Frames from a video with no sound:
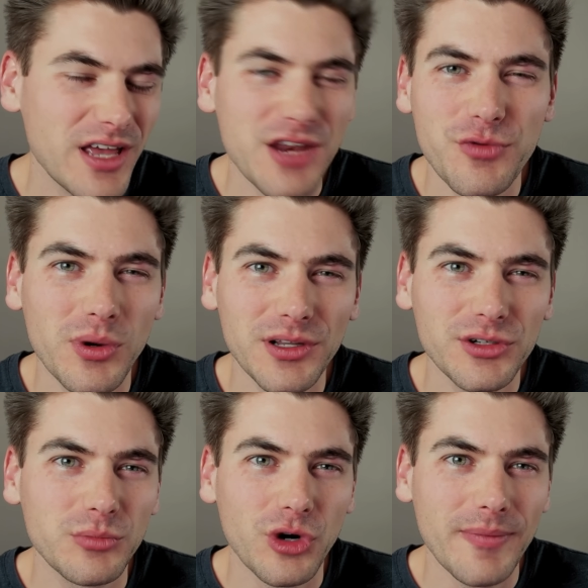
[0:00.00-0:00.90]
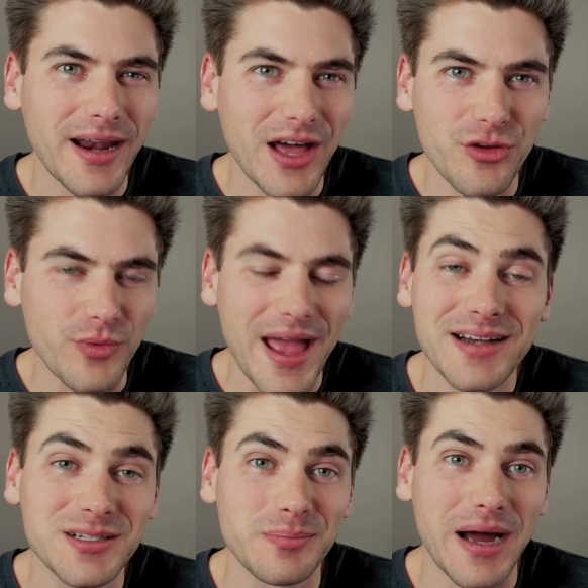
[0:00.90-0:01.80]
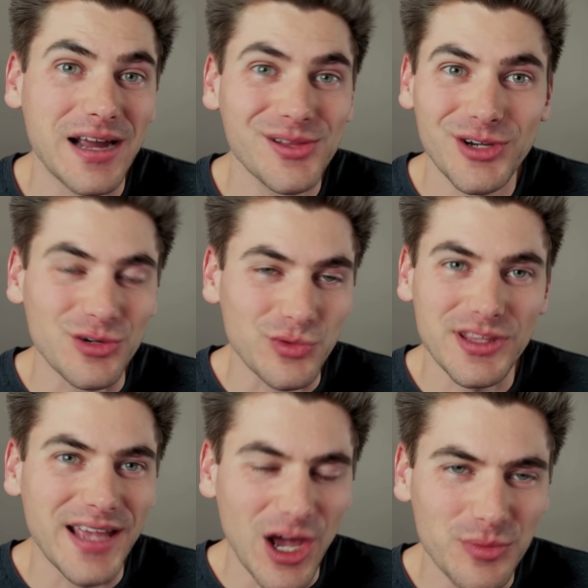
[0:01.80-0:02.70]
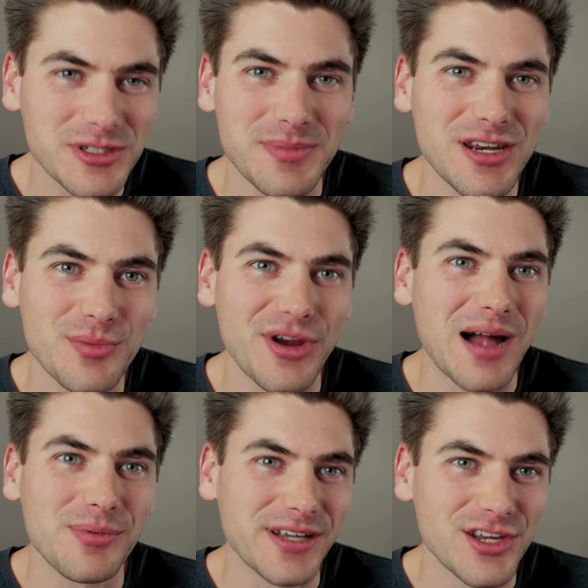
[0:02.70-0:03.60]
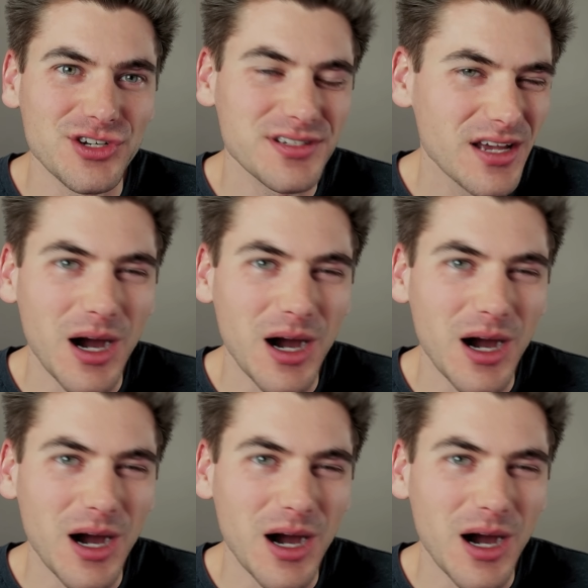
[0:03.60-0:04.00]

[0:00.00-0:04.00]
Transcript: And if you want to learn more about how the React compiler can really help speed up your applications,